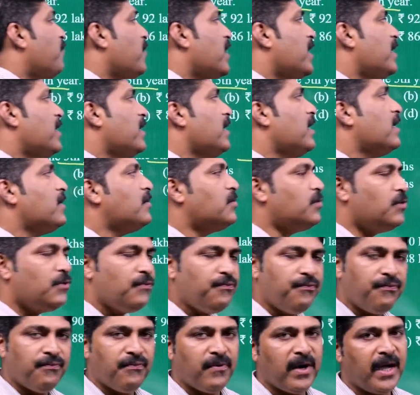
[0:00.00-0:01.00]
we need to
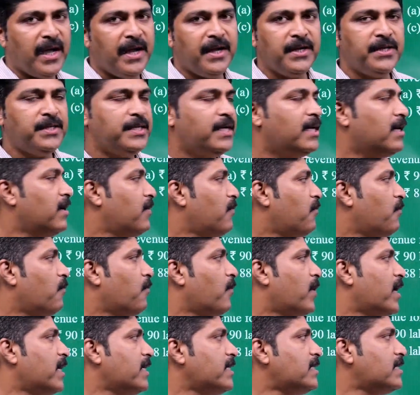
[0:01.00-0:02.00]
find
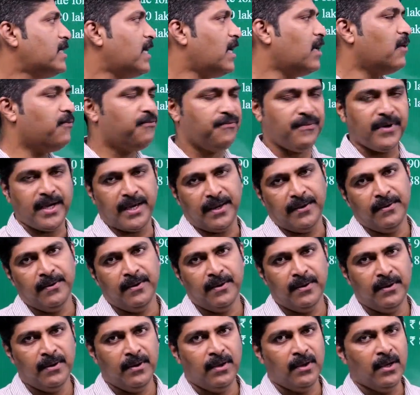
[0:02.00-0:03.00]
what is A5,
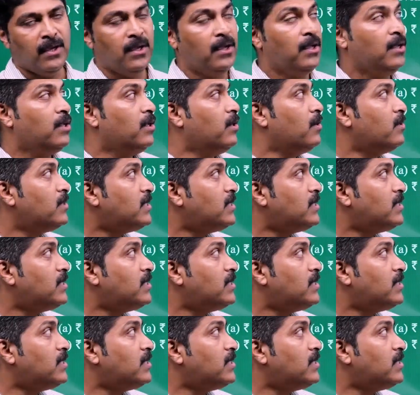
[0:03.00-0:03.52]
you